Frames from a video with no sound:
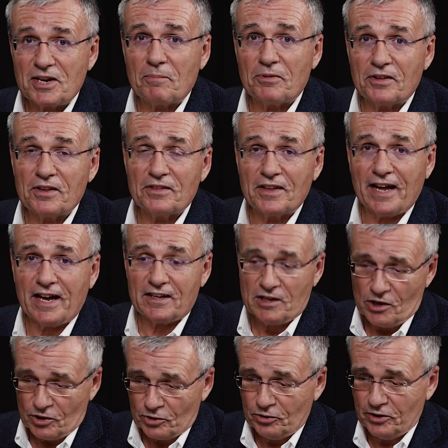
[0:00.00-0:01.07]
something
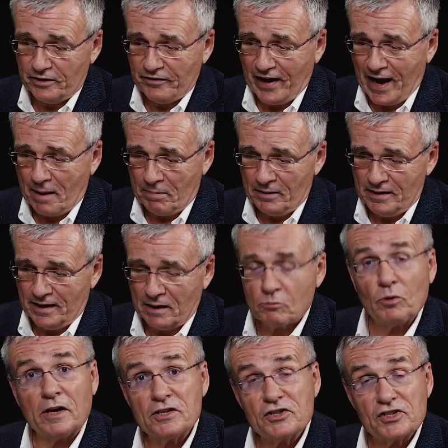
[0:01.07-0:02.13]
that could have happened
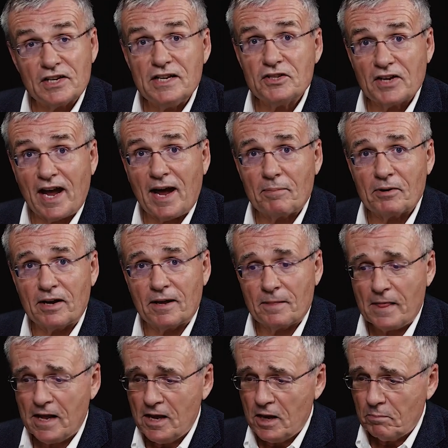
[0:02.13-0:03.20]
and one sees
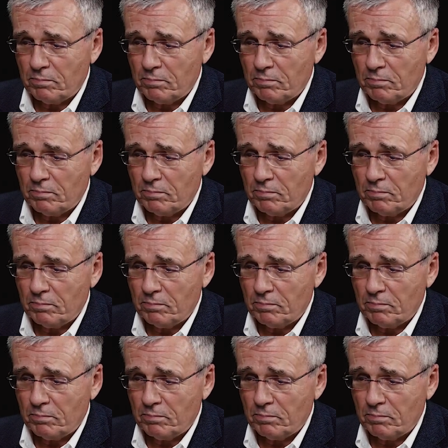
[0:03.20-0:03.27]
happening,